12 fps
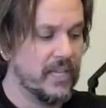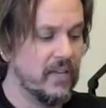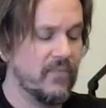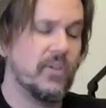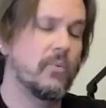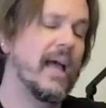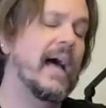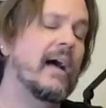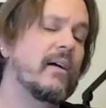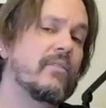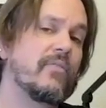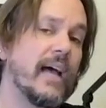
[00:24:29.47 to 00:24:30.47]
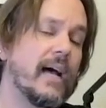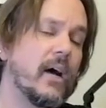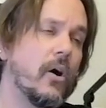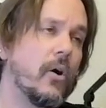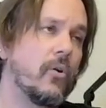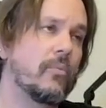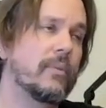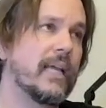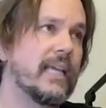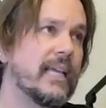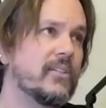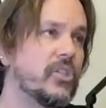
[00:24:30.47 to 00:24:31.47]
If you have at home
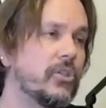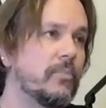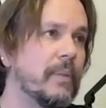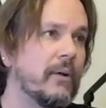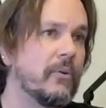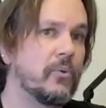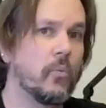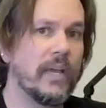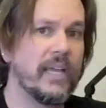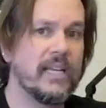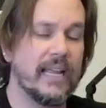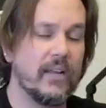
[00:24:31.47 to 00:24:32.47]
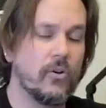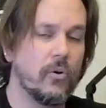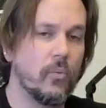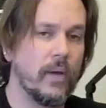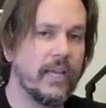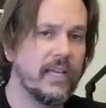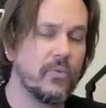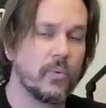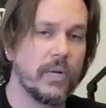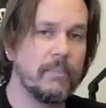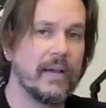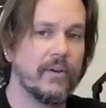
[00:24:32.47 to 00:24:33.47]
like a 2 pound weight, ankle weight,
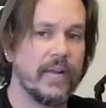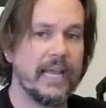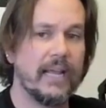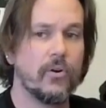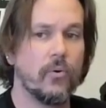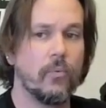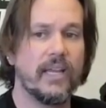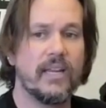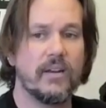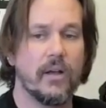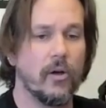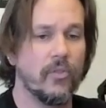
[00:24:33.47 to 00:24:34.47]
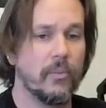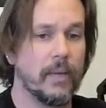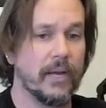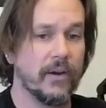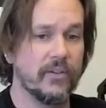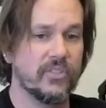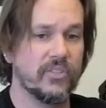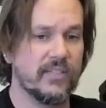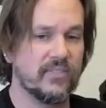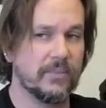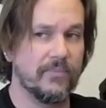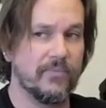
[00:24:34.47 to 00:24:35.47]
3 pound ankle weight, all the better. Just
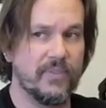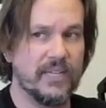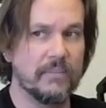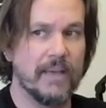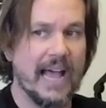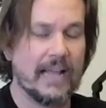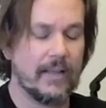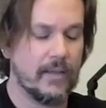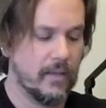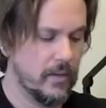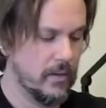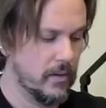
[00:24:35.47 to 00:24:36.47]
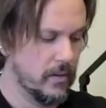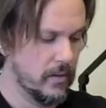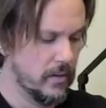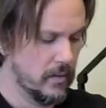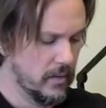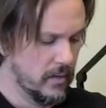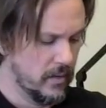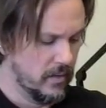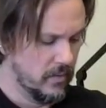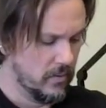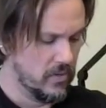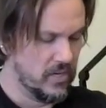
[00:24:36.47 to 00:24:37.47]
give some feedback.
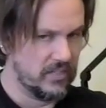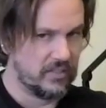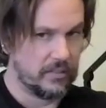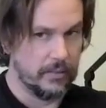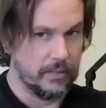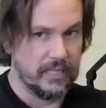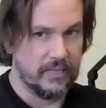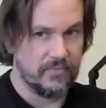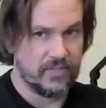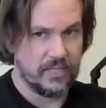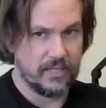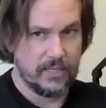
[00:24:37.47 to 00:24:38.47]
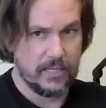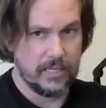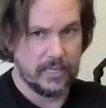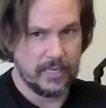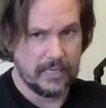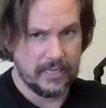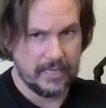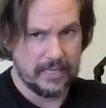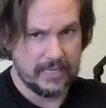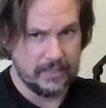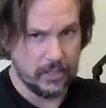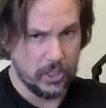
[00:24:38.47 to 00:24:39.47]
We're just lifting
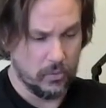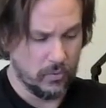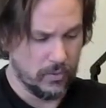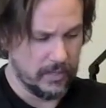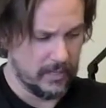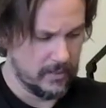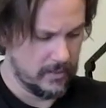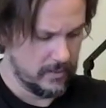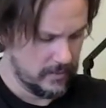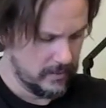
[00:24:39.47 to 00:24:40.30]
and lowering.